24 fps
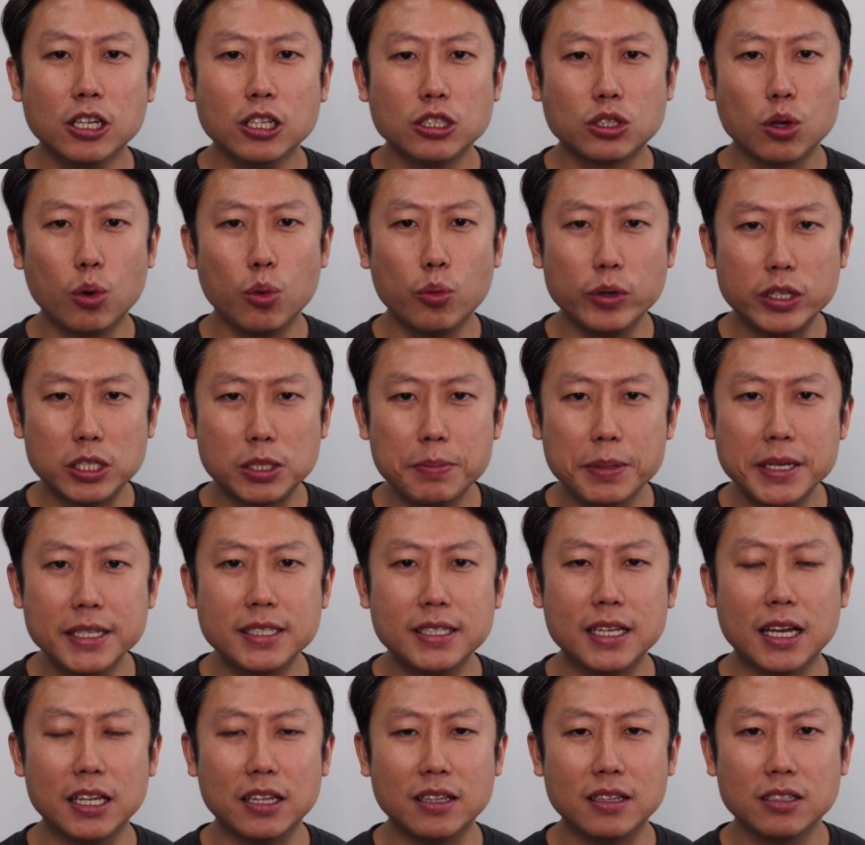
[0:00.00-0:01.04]
So which
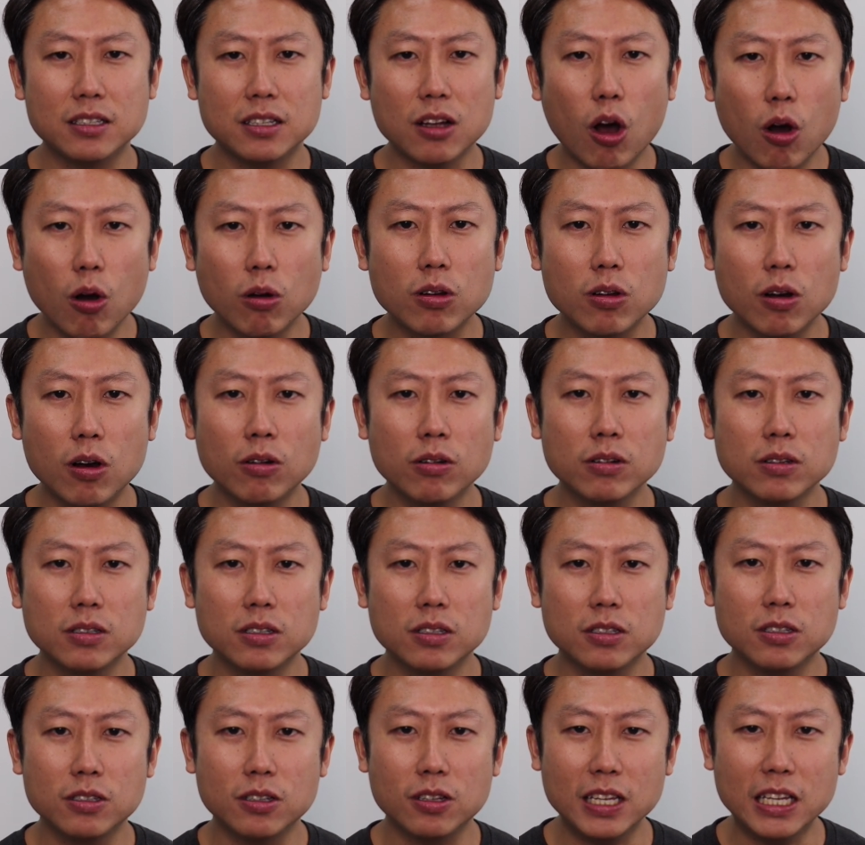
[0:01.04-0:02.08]
means that Hong Kong
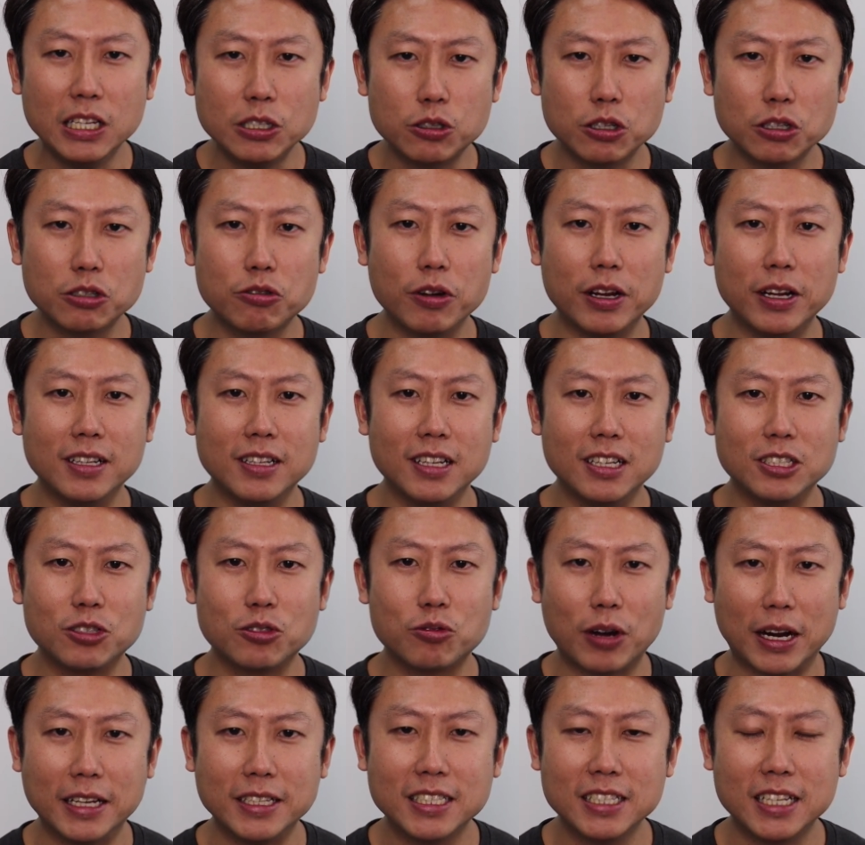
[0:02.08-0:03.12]
interest rate
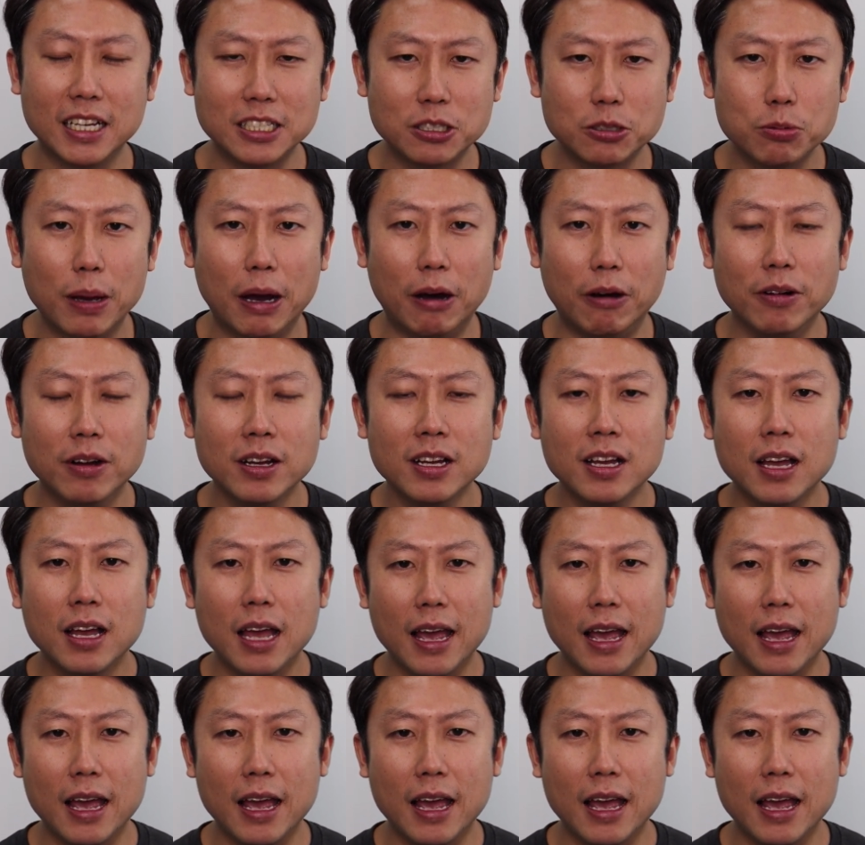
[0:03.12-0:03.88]
is rising as well.